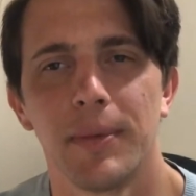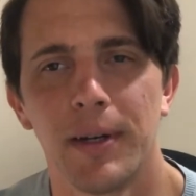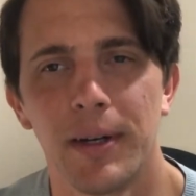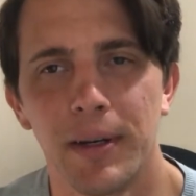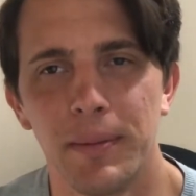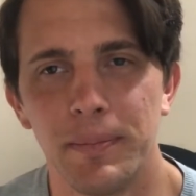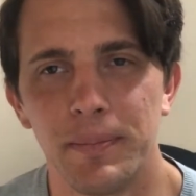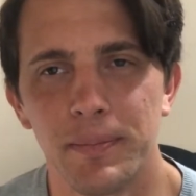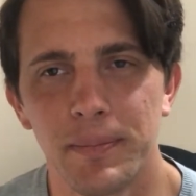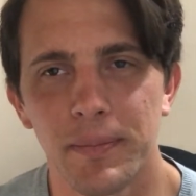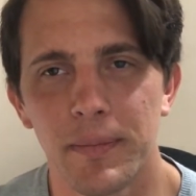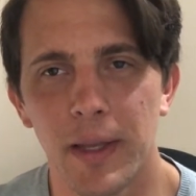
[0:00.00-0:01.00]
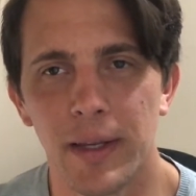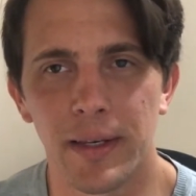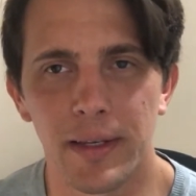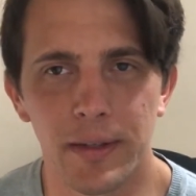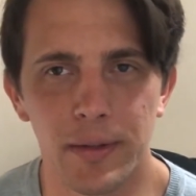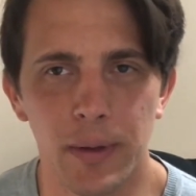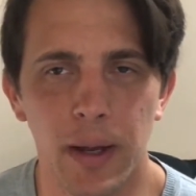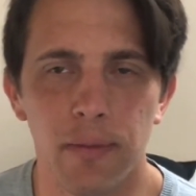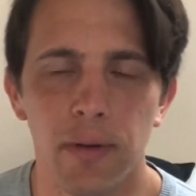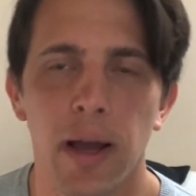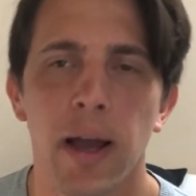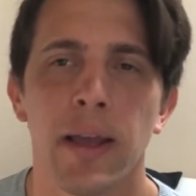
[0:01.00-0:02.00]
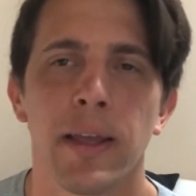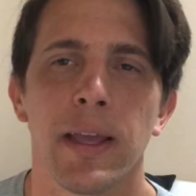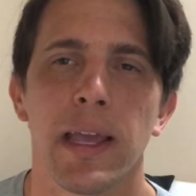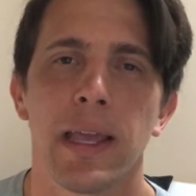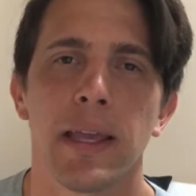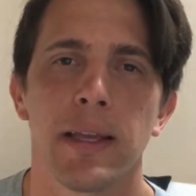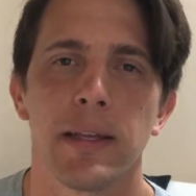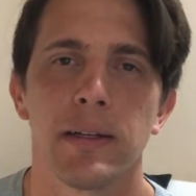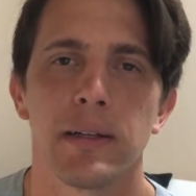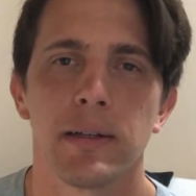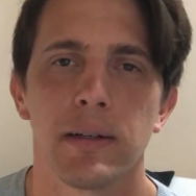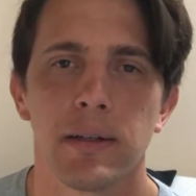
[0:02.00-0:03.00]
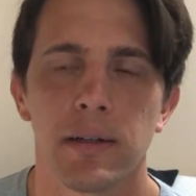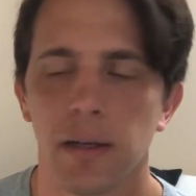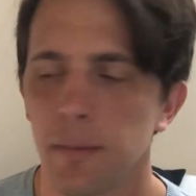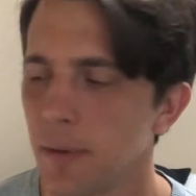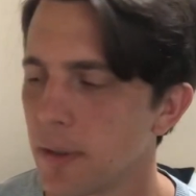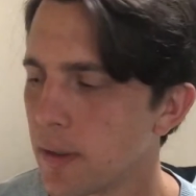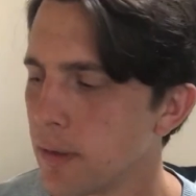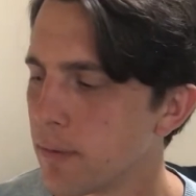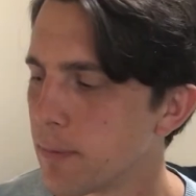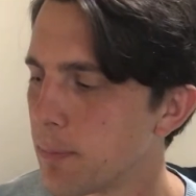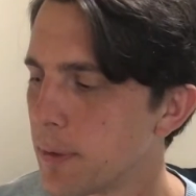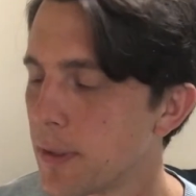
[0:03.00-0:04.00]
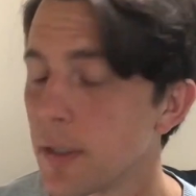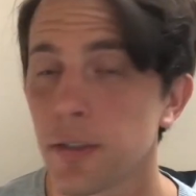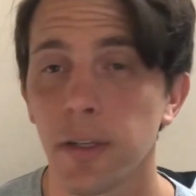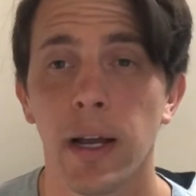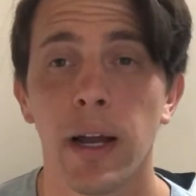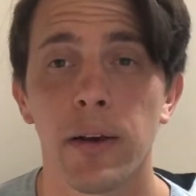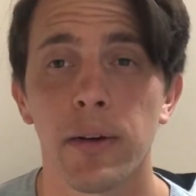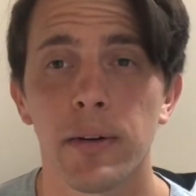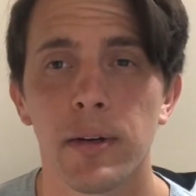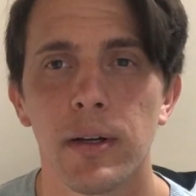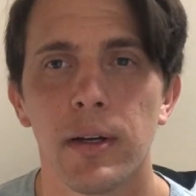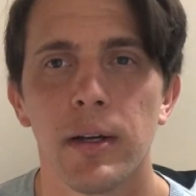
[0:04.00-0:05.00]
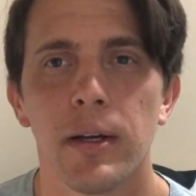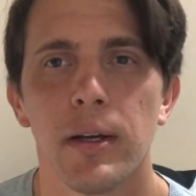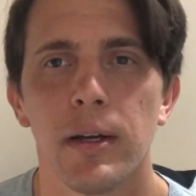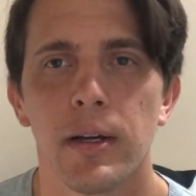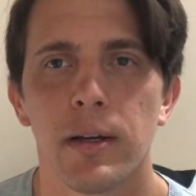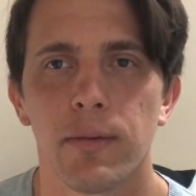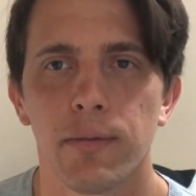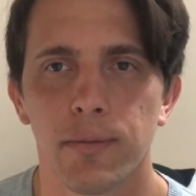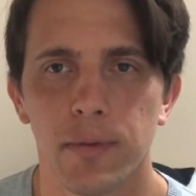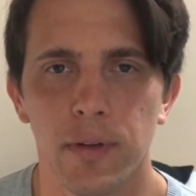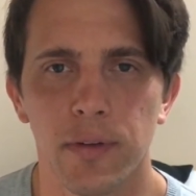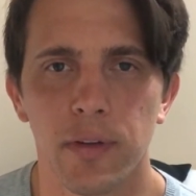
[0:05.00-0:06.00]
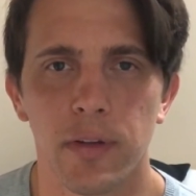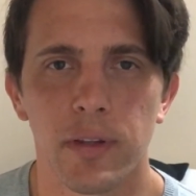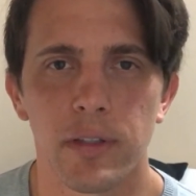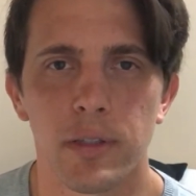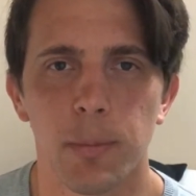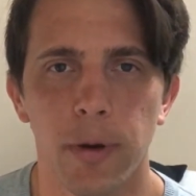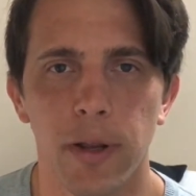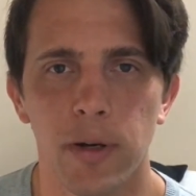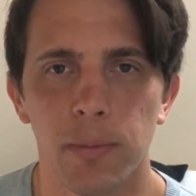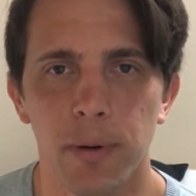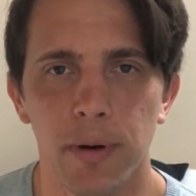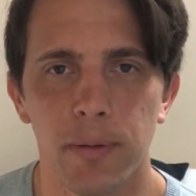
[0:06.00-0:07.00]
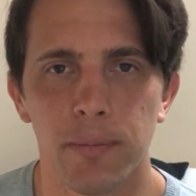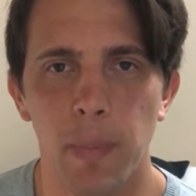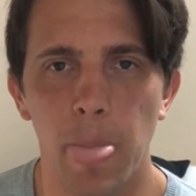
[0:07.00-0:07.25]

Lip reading: I need to have a high A, I believe, potentially higher, to sing the soprano part.